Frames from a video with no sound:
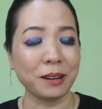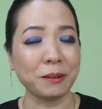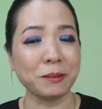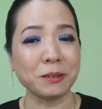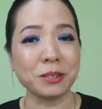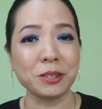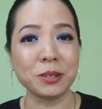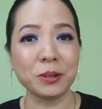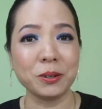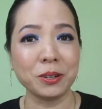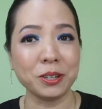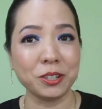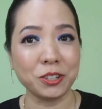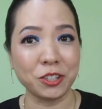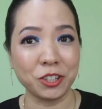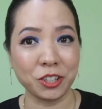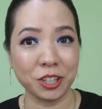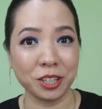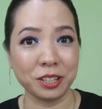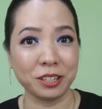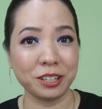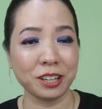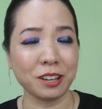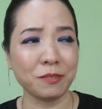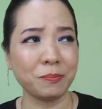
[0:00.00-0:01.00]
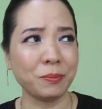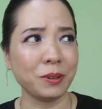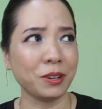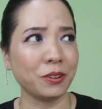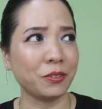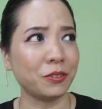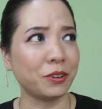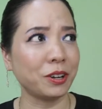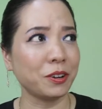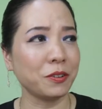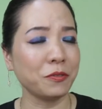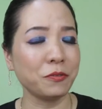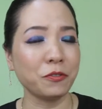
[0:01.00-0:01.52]
I'm so ashamed they have been
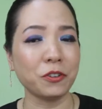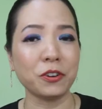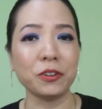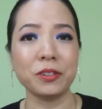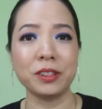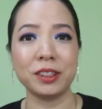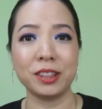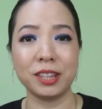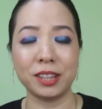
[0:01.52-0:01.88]
around for,